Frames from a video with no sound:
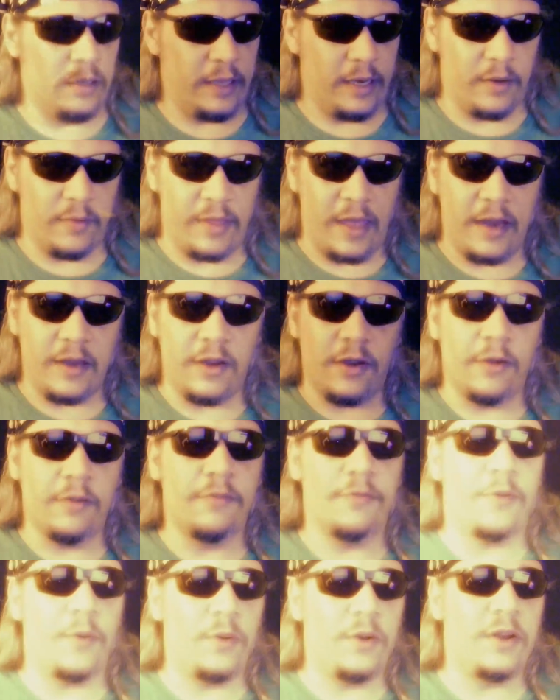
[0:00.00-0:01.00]
later that year
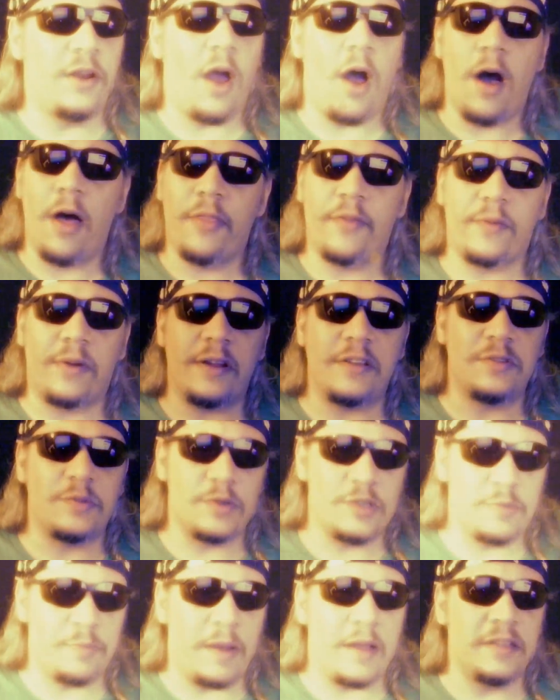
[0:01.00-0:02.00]
voted to authorize
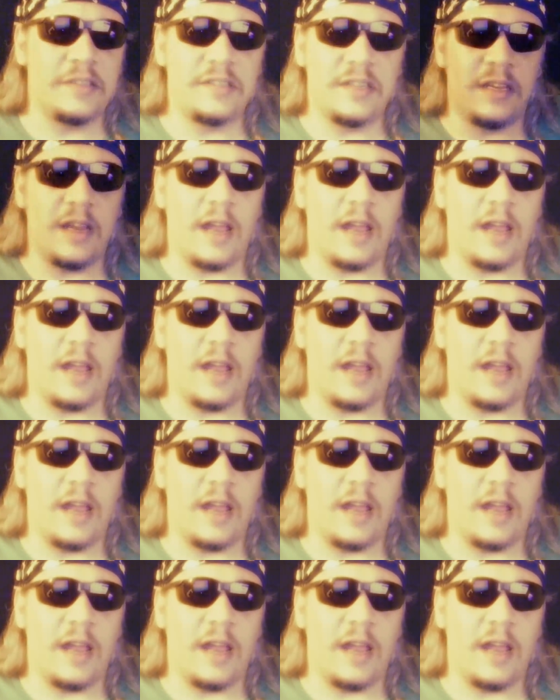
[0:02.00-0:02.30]
response to